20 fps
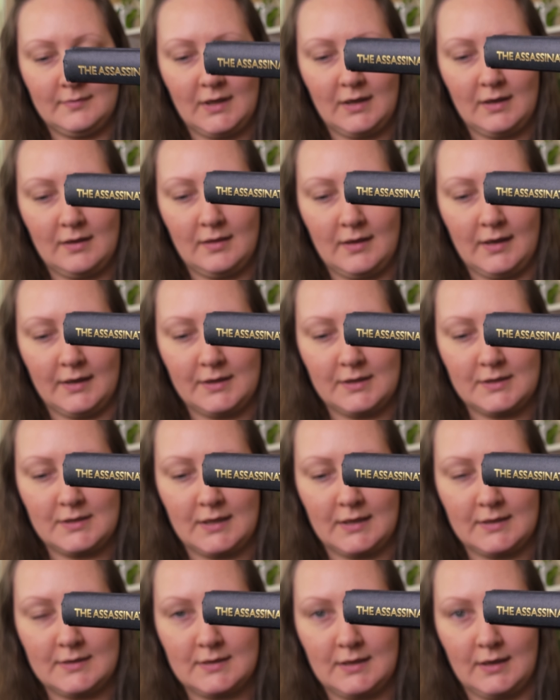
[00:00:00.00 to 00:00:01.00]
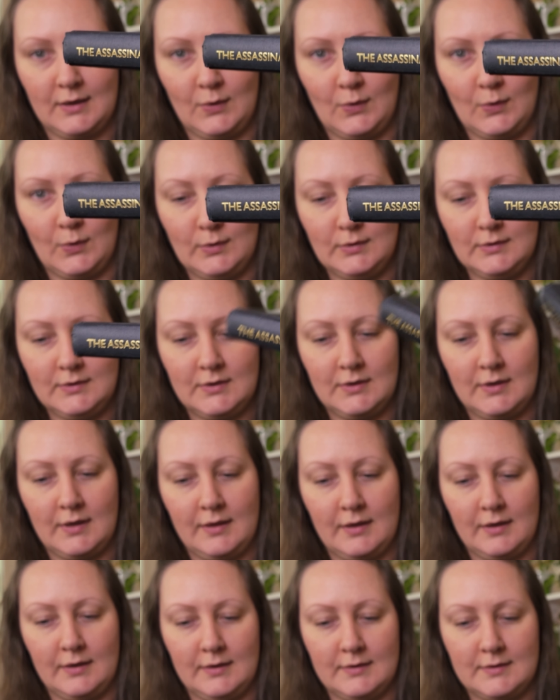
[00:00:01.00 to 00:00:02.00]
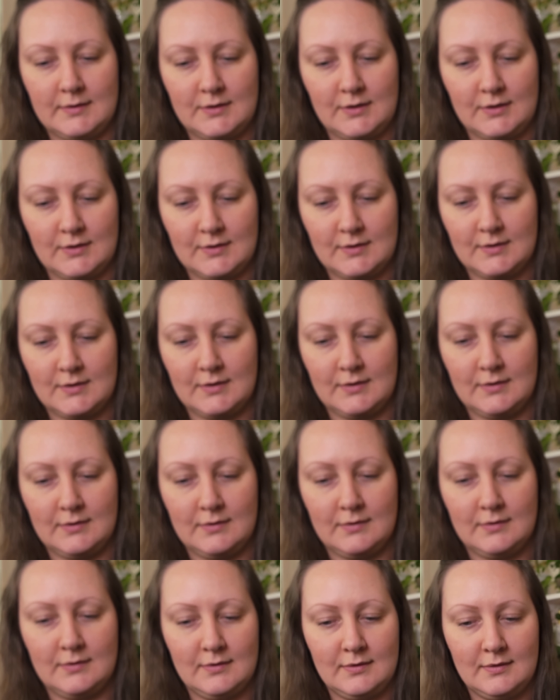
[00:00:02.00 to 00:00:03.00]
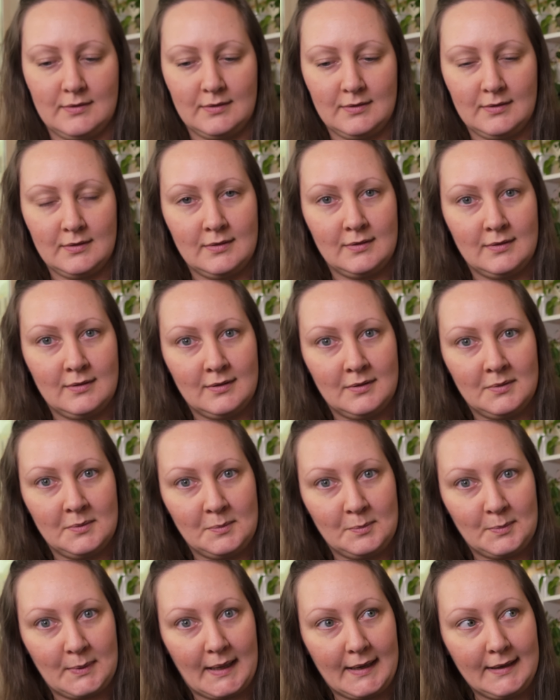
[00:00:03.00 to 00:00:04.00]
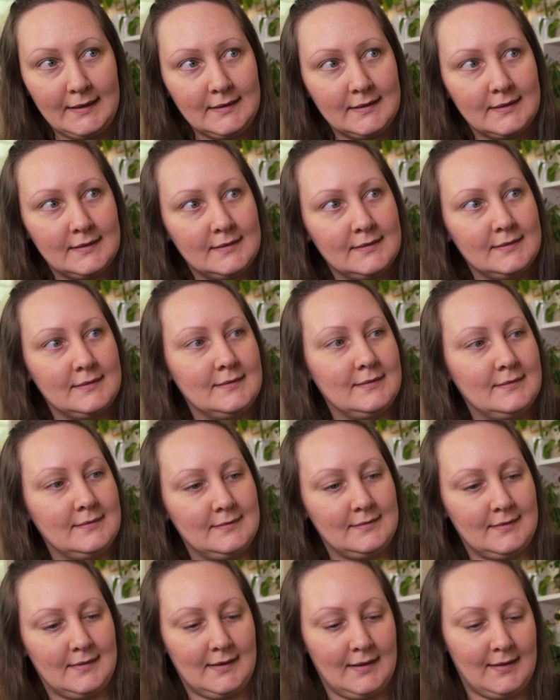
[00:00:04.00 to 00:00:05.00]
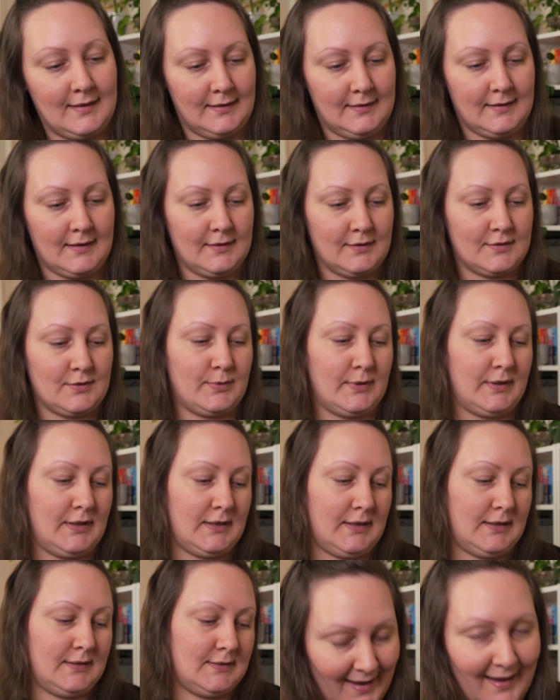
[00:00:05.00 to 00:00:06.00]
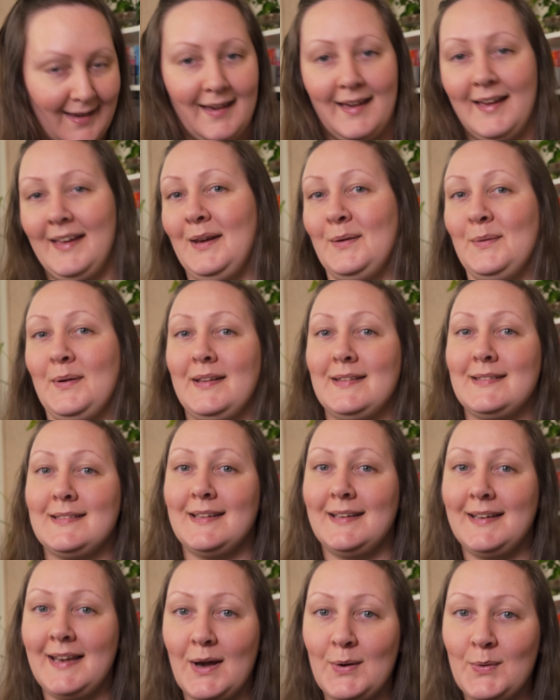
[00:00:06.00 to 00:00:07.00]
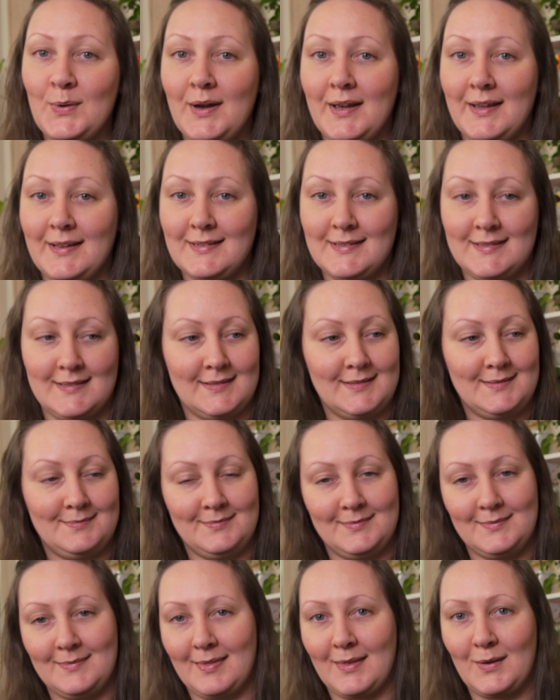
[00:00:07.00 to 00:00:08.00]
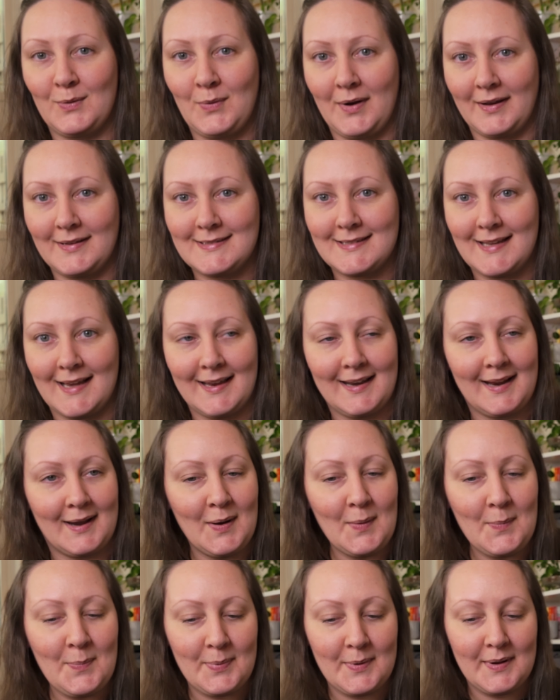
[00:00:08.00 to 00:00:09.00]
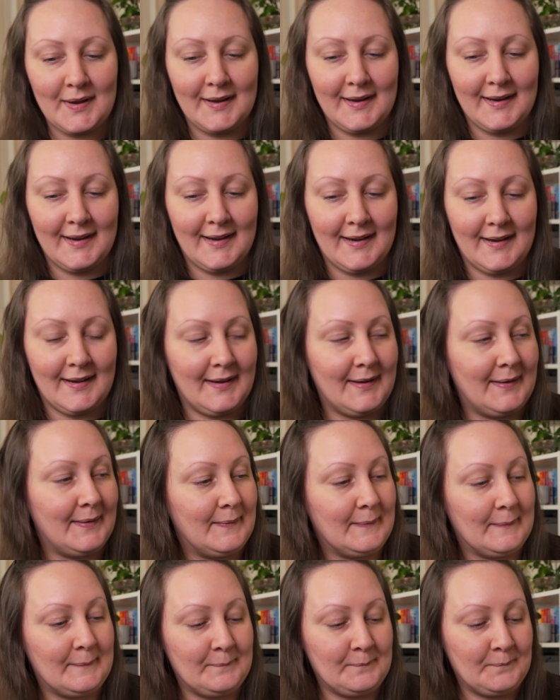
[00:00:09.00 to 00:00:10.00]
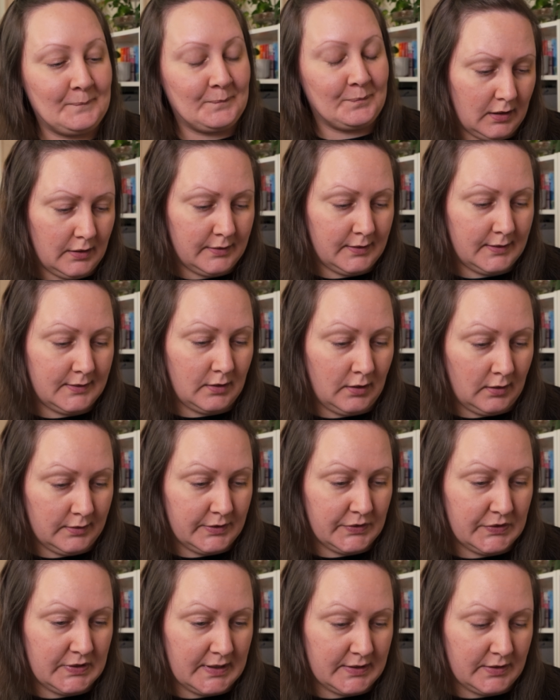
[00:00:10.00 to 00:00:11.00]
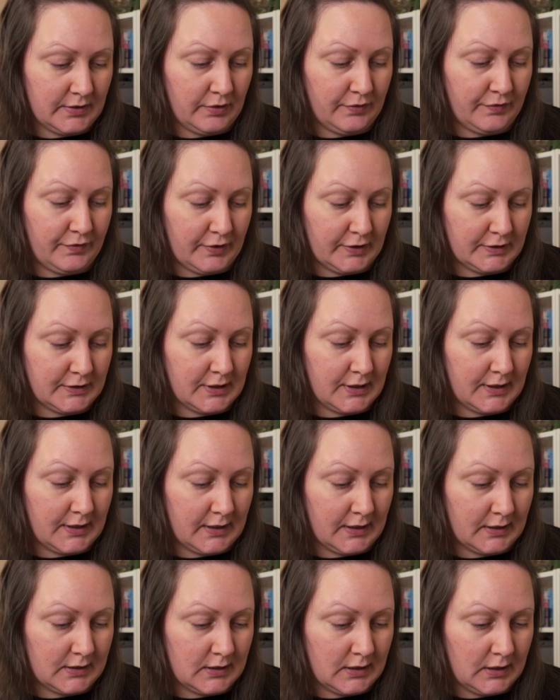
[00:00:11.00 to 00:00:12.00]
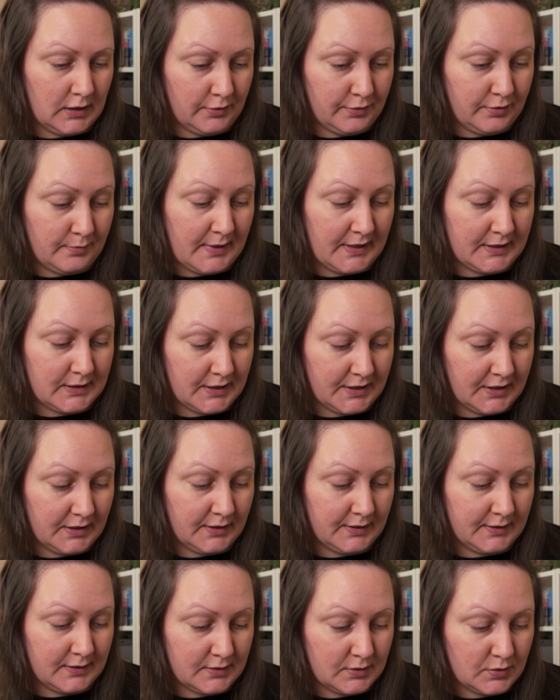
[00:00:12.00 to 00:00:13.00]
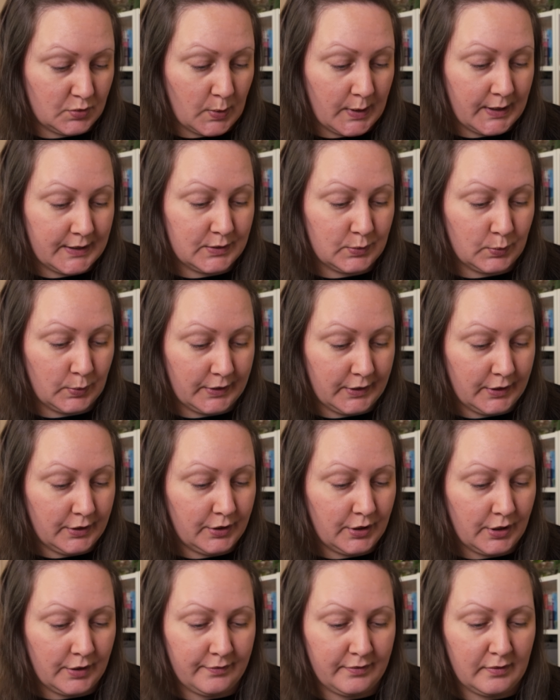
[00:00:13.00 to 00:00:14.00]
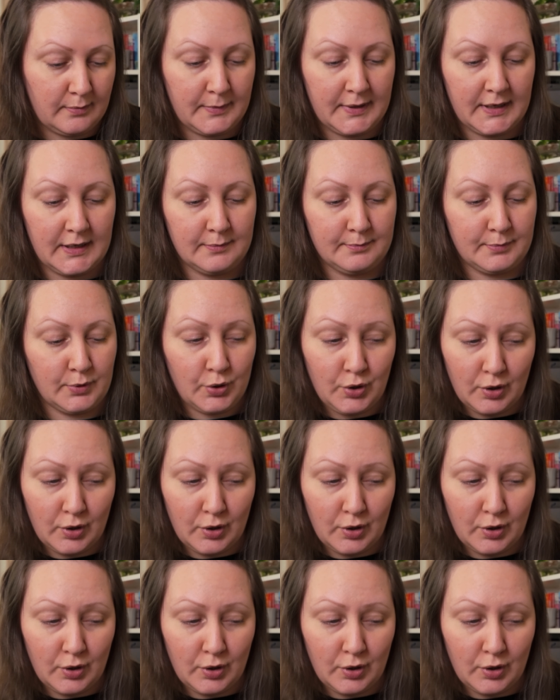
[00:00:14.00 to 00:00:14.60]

like the text in gold and then it's just black. I think that looks really nice. Anyways, now it's right side up. It also says on the front that Hilary Mantel is twice winner of the Man Booker